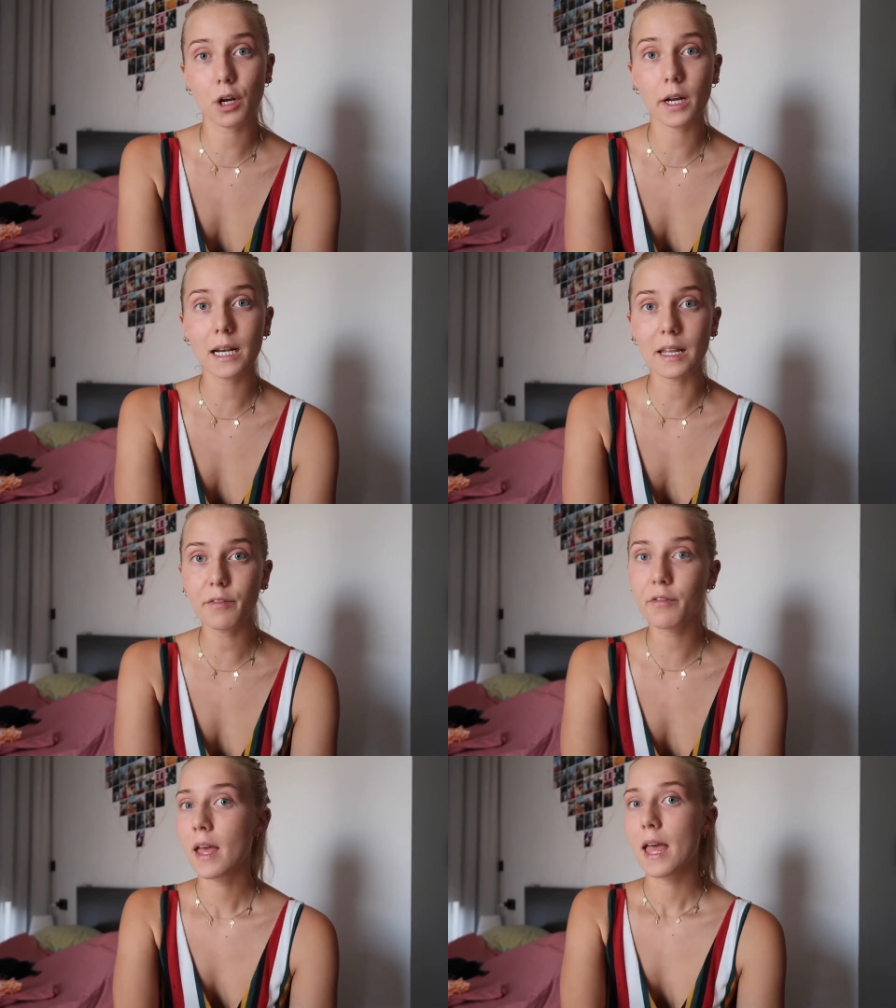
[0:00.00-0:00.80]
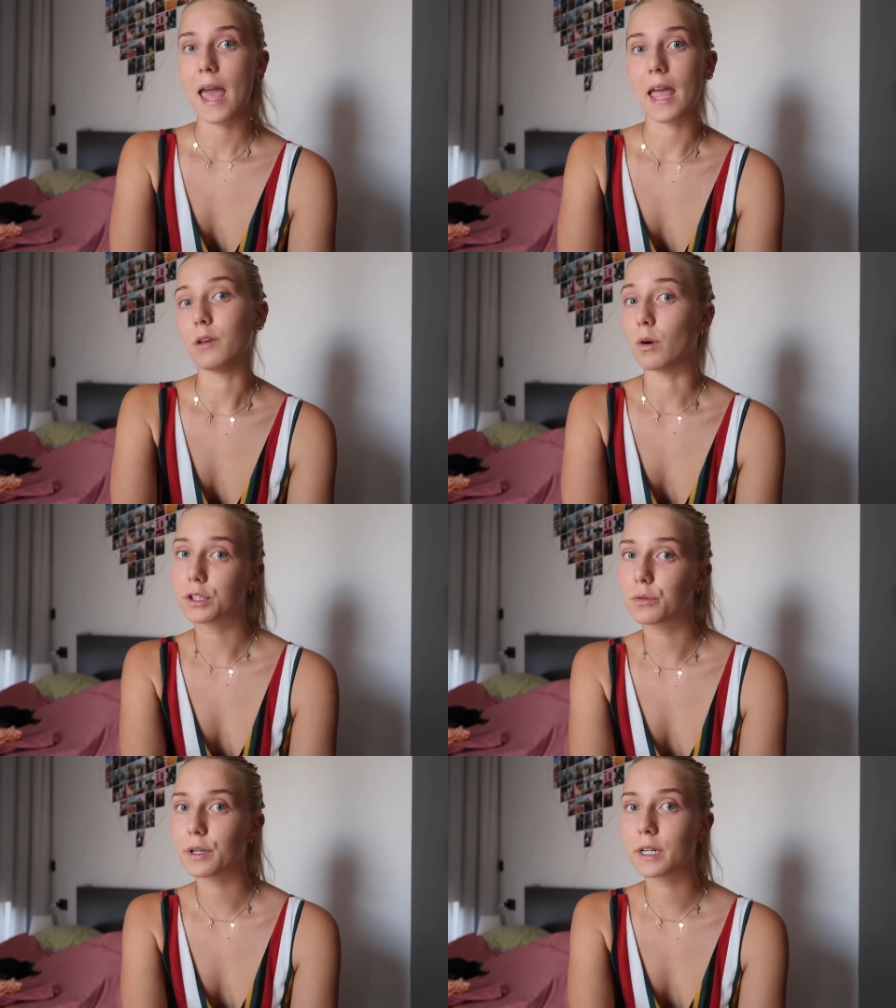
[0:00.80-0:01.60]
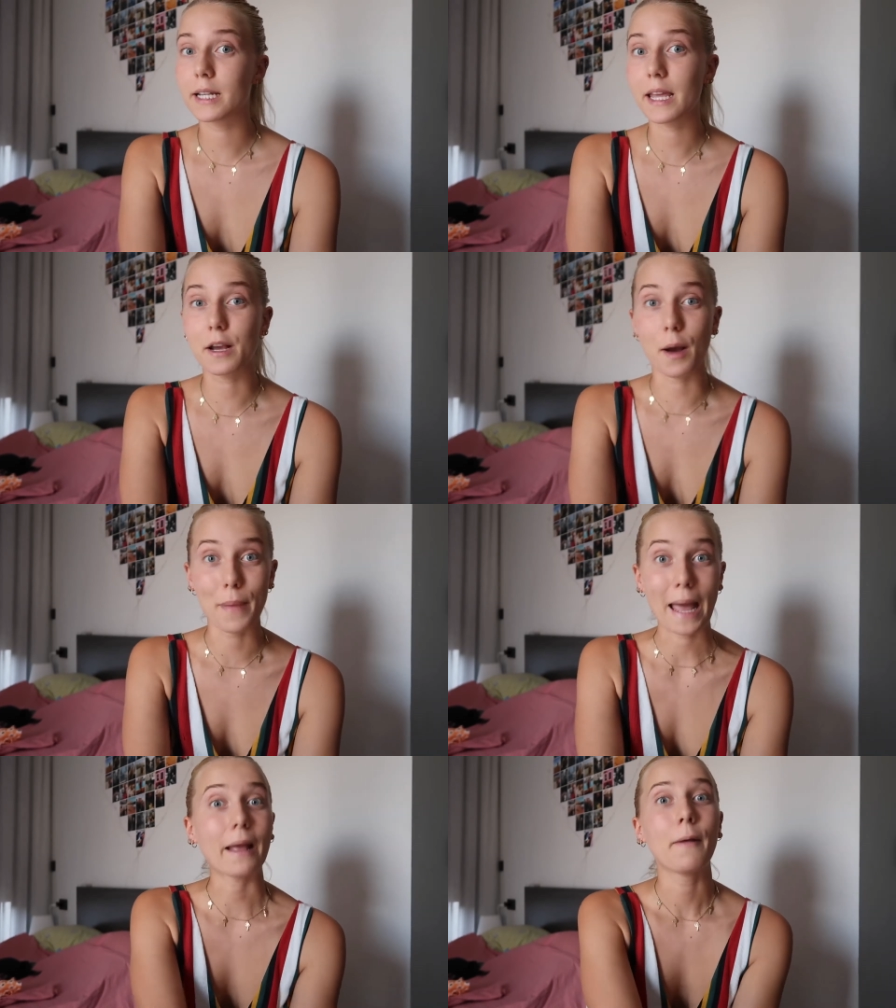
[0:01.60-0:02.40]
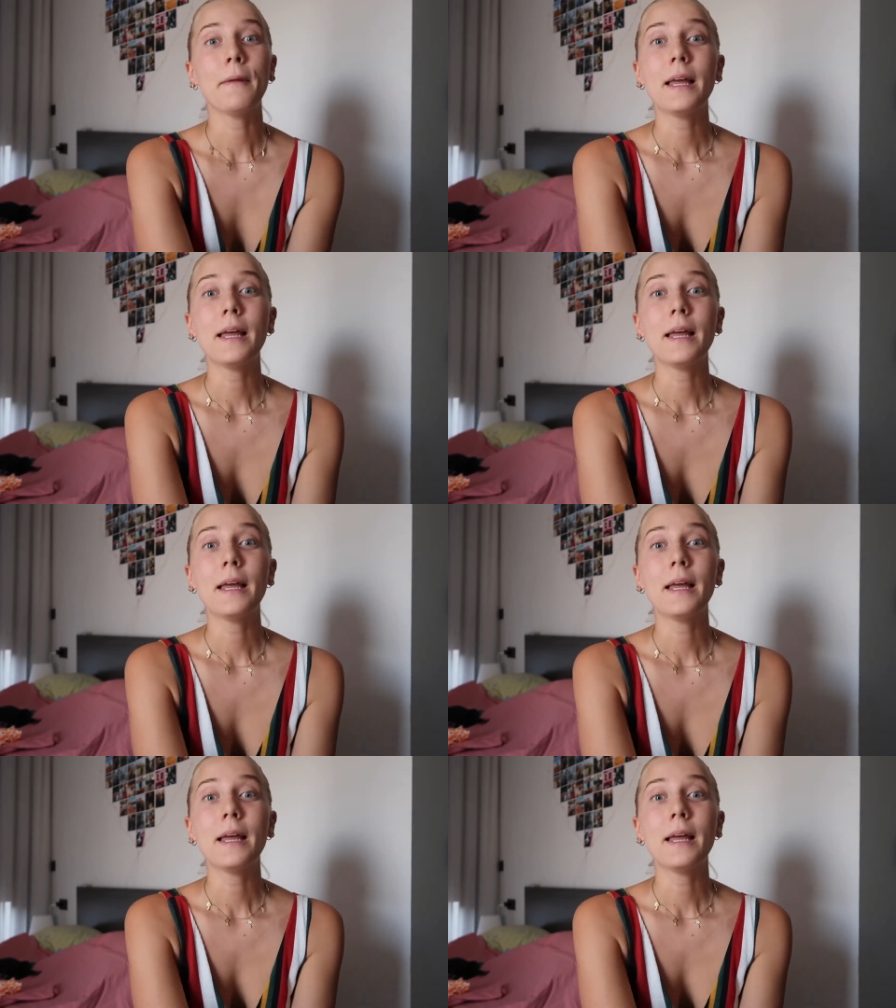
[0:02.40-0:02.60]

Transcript: you're gonna leave and you also wear on the day you come back.